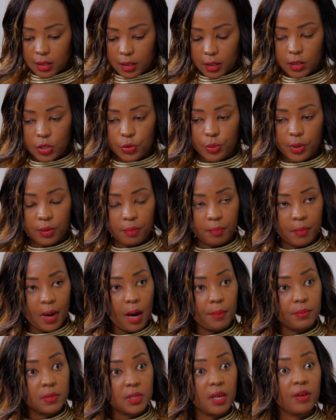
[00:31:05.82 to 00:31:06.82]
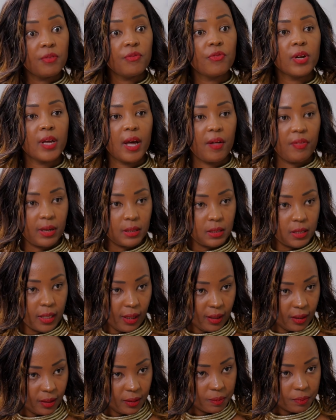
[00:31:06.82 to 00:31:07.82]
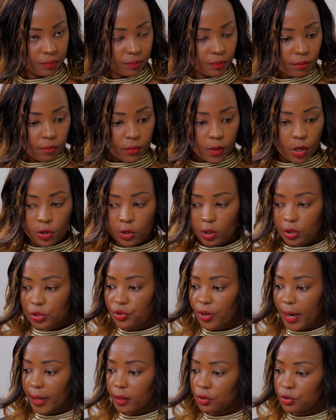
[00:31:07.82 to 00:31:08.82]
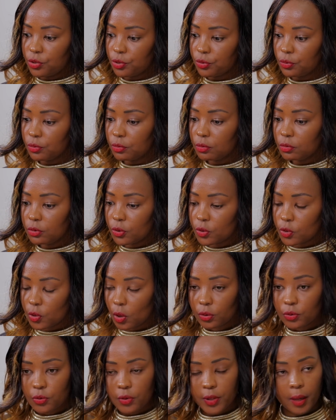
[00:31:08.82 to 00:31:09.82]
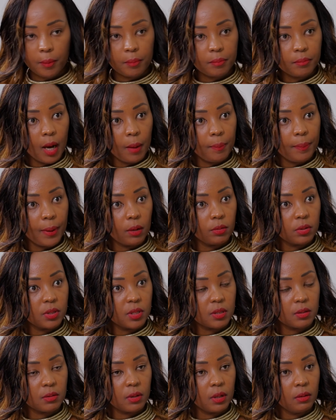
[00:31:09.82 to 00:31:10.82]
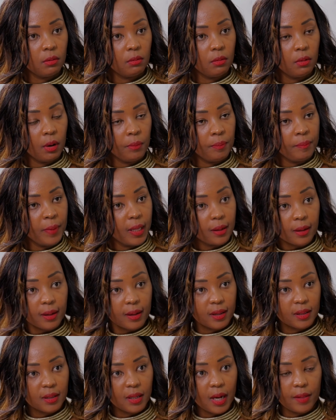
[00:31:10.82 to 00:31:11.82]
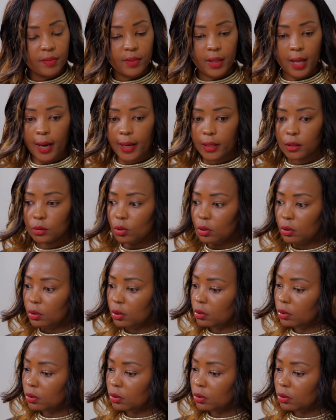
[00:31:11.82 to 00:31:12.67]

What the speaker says: I sit with moms every other day. You're trying to talk to them about milk, and they're like, no,